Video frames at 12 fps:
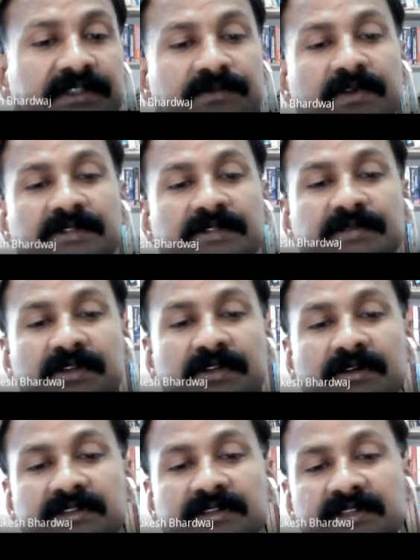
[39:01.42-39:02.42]
was
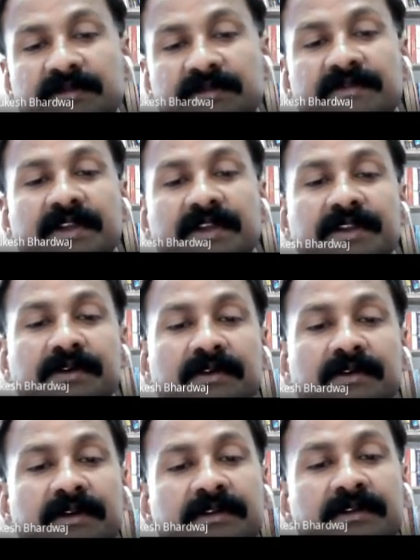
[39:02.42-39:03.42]
because some of the
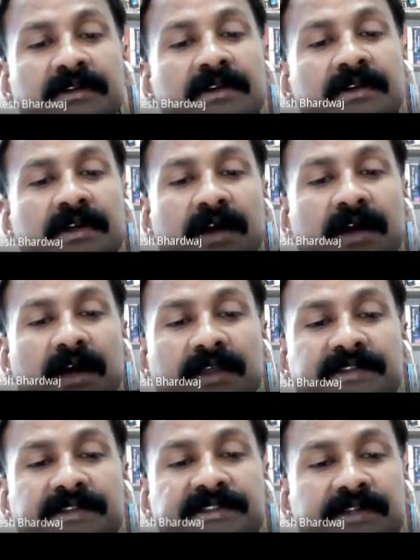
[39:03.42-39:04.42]
neon
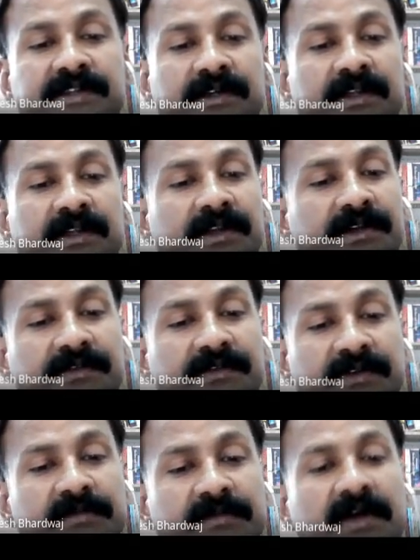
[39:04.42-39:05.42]
ions had a
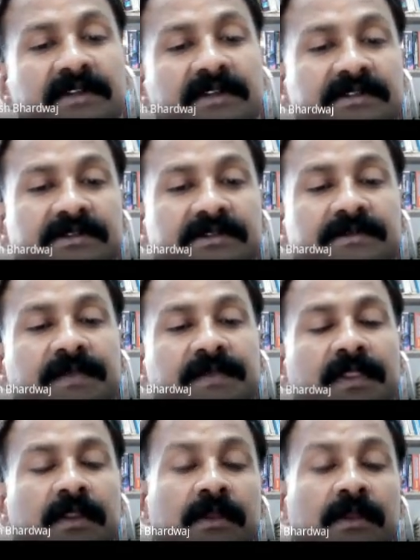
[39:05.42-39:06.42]
different mass.
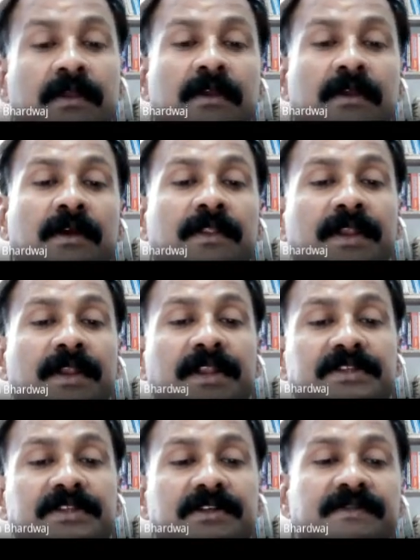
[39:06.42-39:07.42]
The
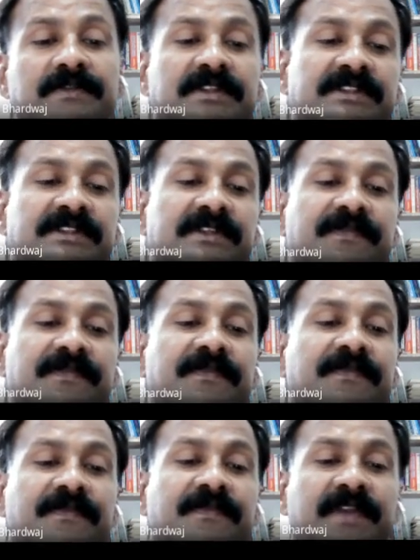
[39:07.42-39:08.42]
nature of this
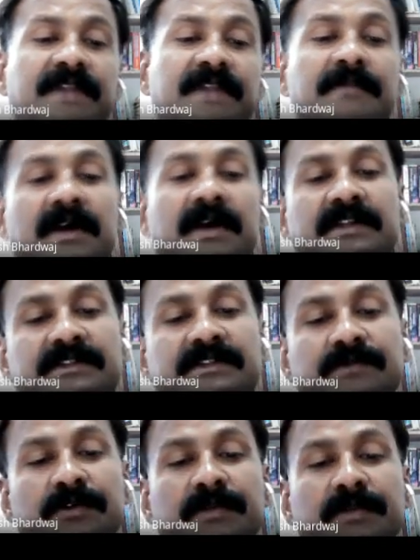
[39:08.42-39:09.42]
differing mass
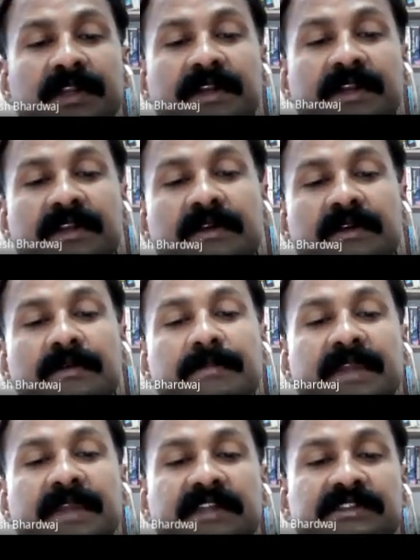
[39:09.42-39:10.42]
would be later
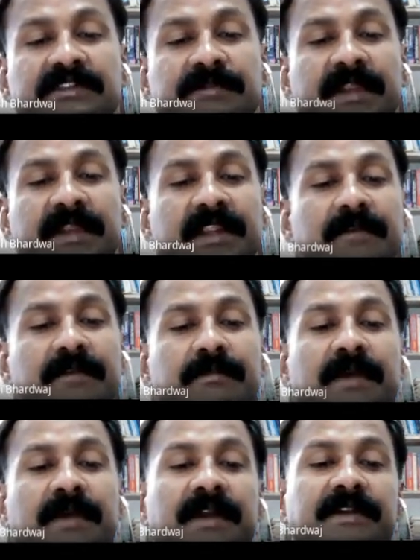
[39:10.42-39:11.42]
be explained
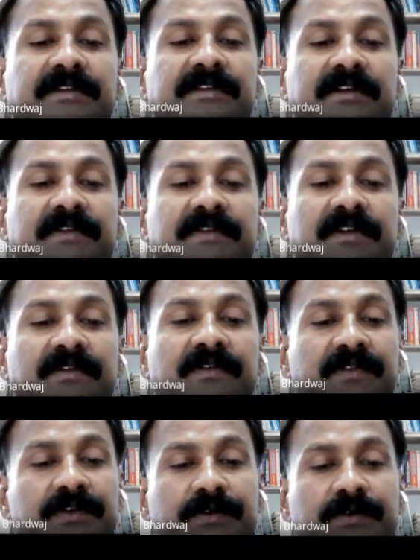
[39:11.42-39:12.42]
by discovery of
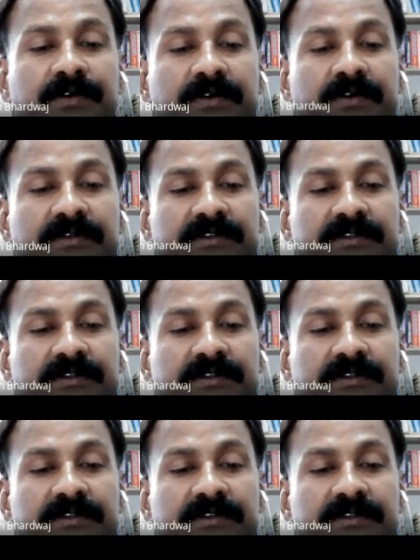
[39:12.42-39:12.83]
neutrons.